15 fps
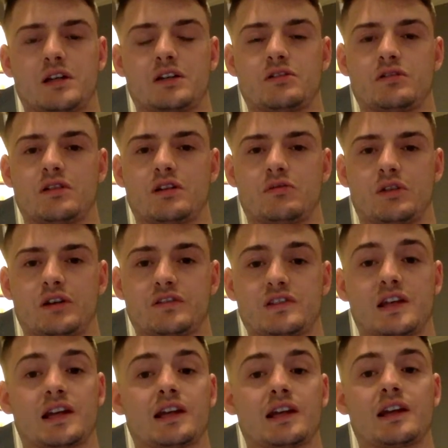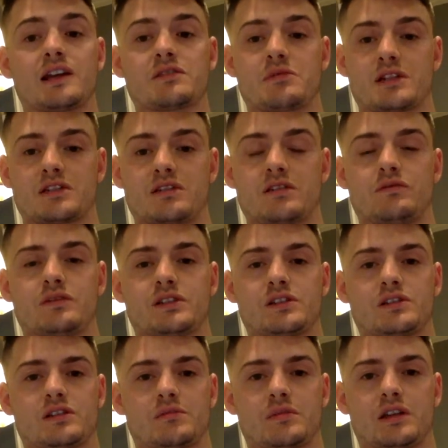I do not want to second guess myself, which
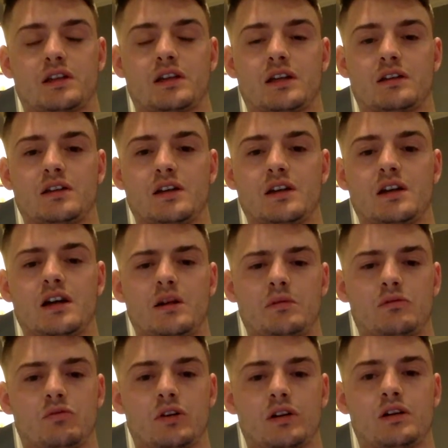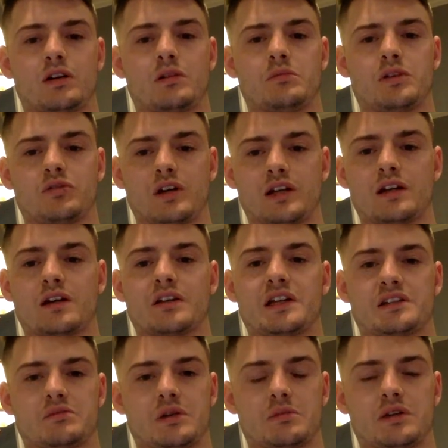is something that I've been working on, but right now
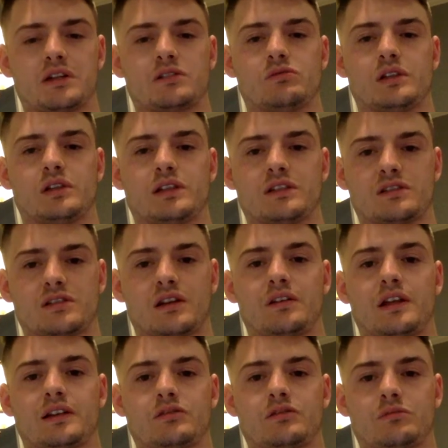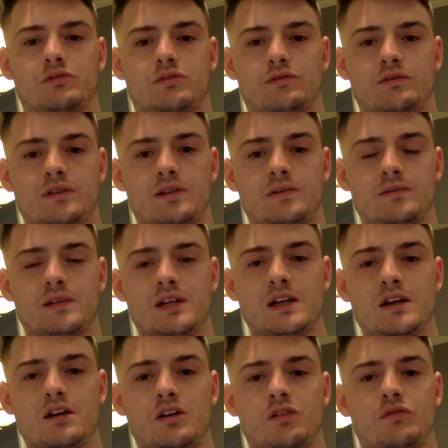that's my biggest weakness that I'd like to improve.
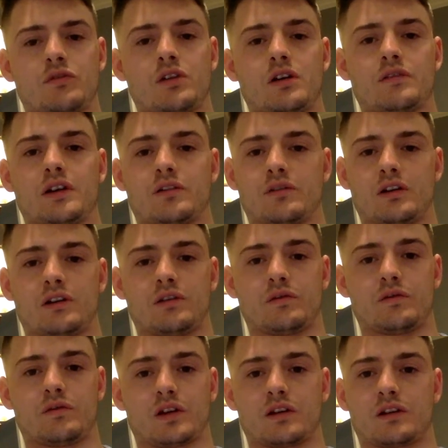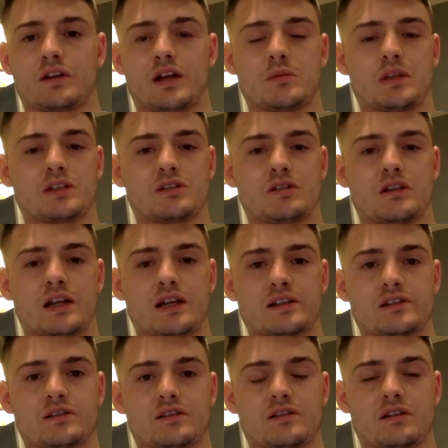Overall, I've had a very fun time in this
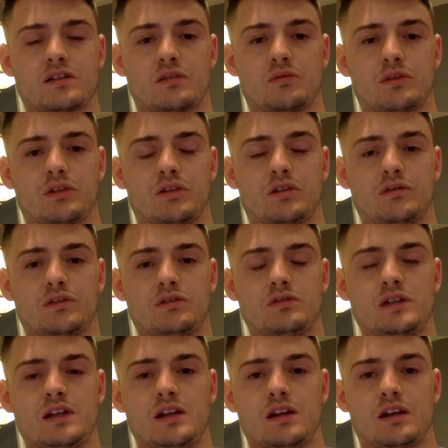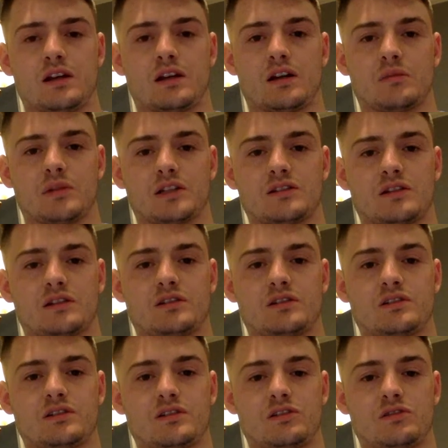class with all of you, and I'm excited to
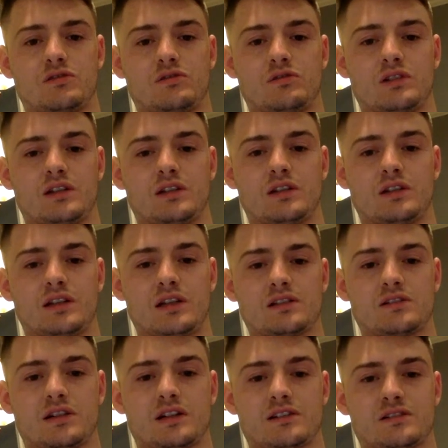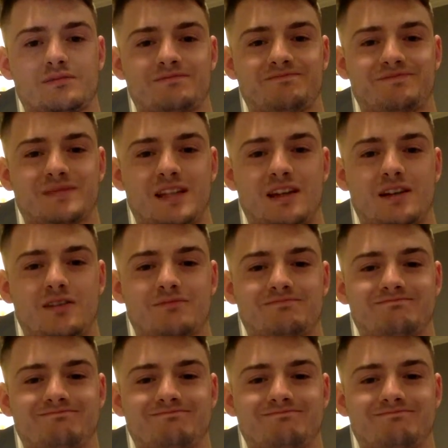see you next class. Take care.